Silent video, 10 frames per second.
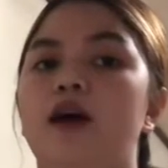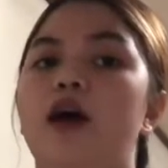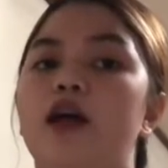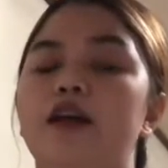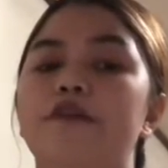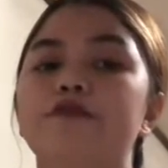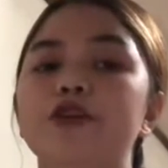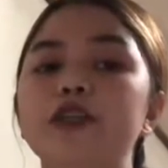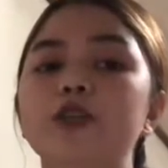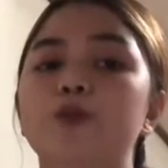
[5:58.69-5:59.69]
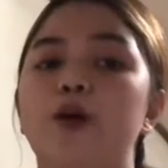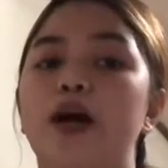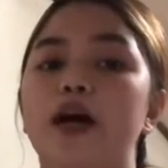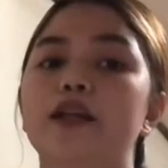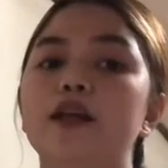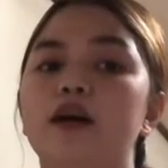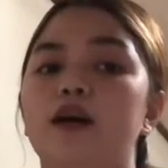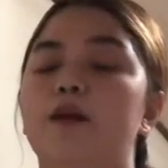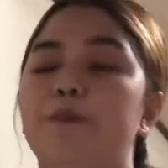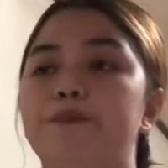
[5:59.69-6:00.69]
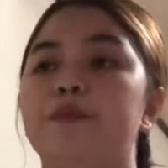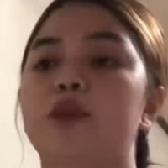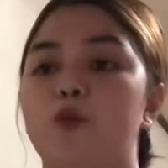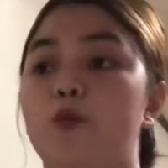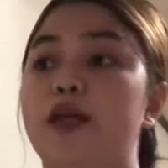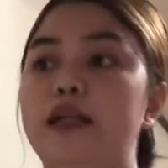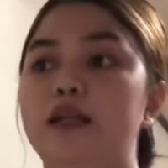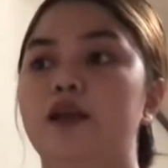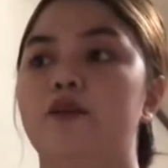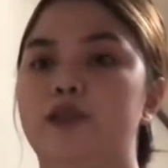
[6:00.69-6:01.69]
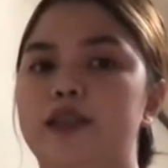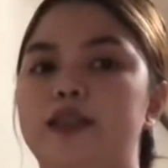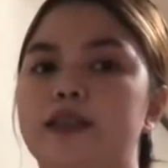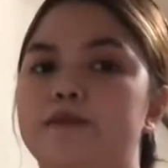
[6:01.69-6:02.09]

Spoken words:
And after this one, we'll rinse it.